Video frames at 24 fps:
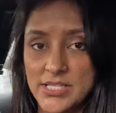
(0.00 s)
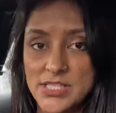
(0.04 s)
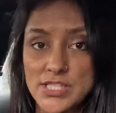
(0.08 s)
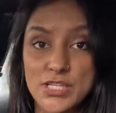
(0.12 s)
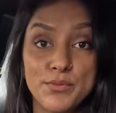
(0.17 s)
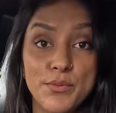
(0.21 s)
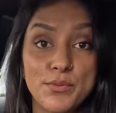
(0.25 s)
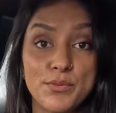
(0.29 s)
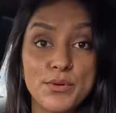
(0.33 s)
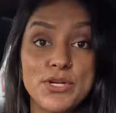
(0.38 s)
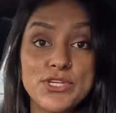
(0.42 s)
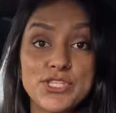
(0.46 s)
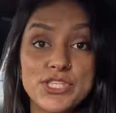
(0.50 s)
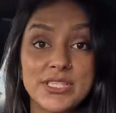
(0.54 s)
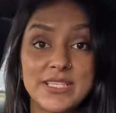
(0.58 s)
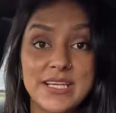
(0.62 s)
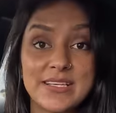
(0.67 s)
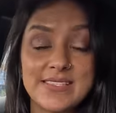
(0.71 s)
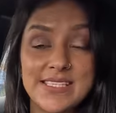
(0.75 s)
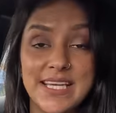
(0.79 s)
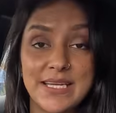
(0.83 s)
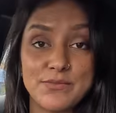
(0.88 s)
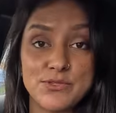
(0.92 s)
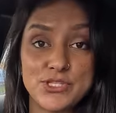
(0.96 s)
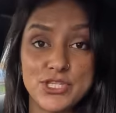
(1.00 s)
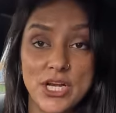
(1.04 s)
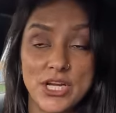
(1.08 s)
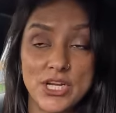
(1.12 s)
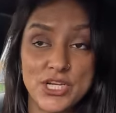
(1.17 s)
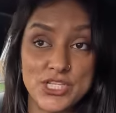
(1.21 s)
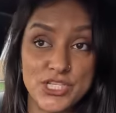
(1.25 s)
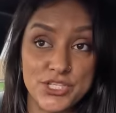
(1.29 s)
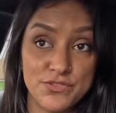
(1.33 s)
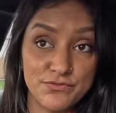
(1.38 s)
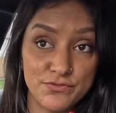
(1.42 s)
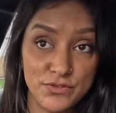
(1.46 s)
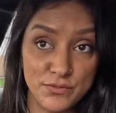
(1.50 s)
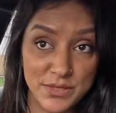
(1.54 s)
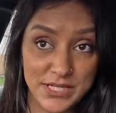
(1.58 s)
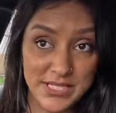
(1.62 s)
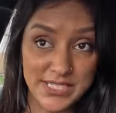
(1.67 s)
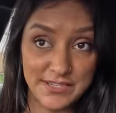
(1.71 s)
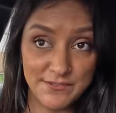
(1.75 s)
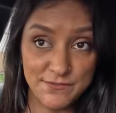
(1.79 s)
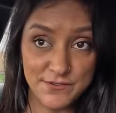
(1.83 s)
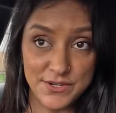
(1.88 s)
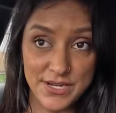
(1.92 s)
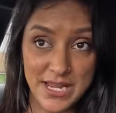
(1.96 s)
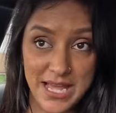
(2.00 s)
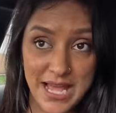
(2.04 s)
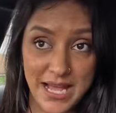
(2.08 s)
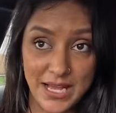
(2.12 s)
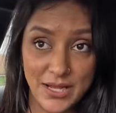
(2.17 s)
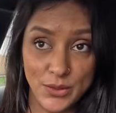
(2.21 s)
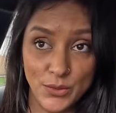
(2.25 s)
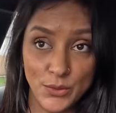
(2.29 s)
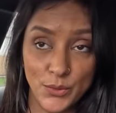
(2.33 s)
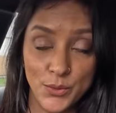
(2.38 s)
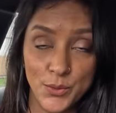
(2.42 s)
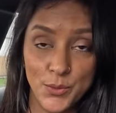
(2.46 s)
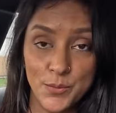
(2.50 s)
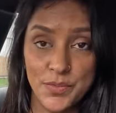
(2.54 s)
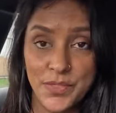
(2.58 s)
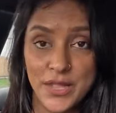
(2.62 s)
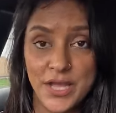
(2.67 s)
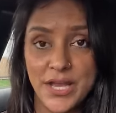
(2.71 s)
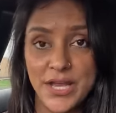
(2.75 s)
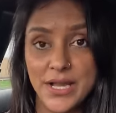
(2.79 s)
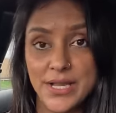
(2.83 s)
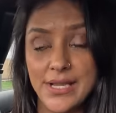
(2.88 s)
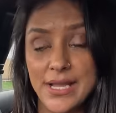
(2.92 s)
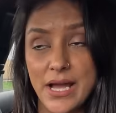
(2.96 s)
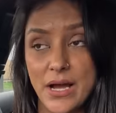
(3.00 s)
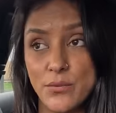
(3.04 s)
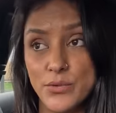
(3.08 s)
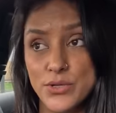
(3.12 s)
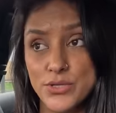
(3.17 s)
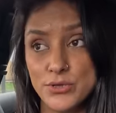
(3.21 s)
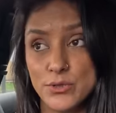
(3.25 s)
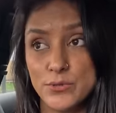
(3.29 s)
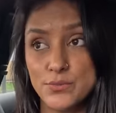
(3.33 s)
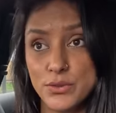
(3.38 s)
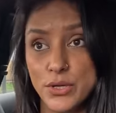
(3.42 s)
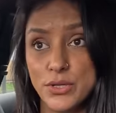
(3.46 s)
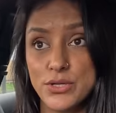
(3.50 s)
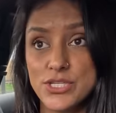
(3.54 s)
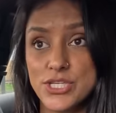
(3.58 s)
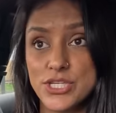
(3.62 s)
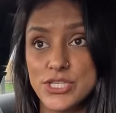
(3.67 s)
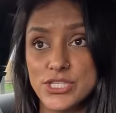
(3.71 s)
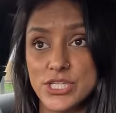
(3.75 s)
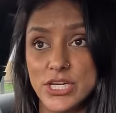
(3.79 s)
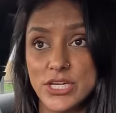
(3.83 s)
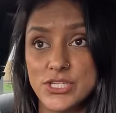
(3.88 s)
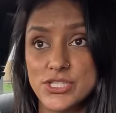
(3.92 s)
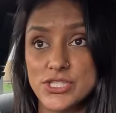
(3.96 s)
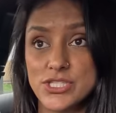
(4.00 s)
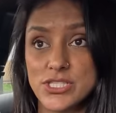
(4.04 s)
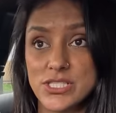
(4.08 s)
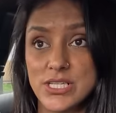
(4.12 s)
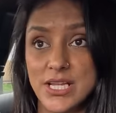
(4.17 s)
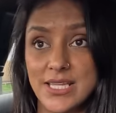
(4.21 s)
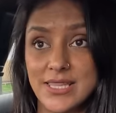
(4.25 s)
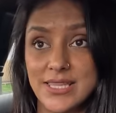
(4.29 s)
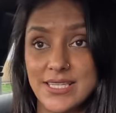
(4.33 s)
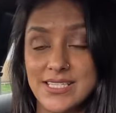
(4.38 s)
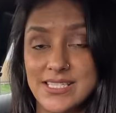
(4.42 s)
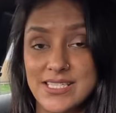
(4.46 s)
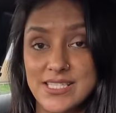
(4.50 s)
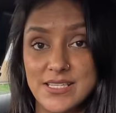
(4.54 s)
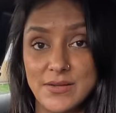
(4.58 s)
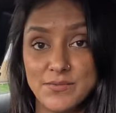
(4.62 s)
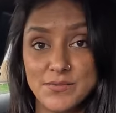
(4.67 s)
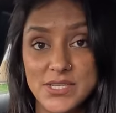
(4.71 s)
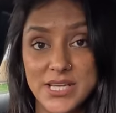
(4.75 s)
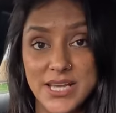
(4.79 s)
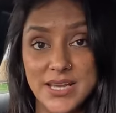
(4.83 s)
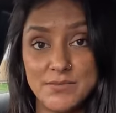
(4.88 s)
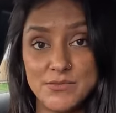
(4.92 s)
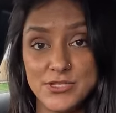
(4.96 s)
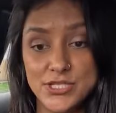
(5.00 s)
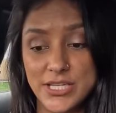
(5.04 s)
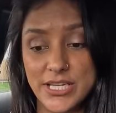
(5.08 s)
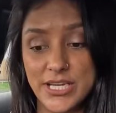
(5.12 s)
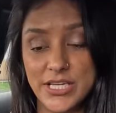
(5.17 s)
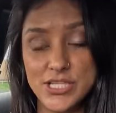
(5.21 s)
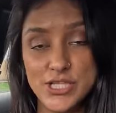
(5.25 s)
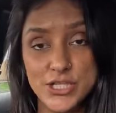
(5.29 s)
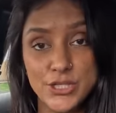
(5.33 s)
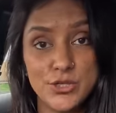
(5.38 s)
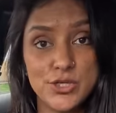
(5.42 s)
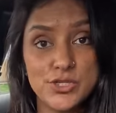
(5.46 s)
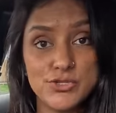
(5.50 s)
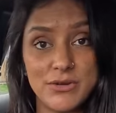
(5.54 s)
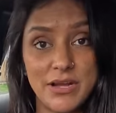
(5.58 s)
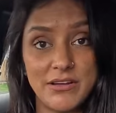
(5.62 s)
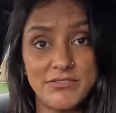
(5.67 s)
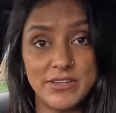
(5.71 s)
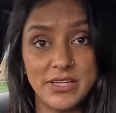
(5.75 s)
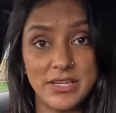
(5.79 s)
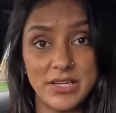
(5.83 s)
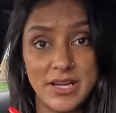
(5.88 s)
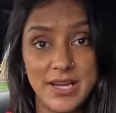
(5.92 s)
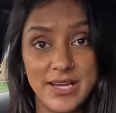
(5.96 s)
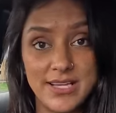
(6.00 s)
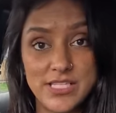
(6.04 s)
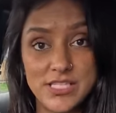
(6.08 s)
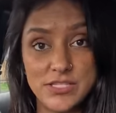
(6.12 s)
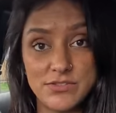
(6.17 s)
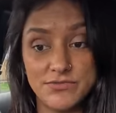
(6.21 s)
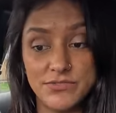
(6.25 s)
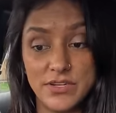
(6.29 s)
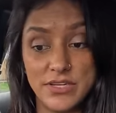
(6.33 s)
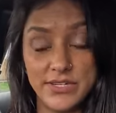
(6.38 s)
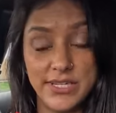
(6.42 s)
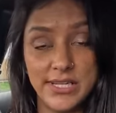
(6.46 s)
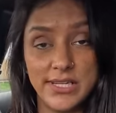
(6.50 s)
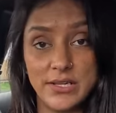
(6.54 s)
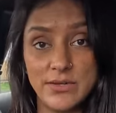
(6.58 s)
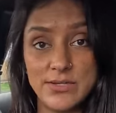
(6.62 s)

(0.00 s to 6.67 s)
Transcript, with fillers: So I'm approaching that same junction from a different angle. Now when you're approaching junctions like this, sometimes you get two traffic lights very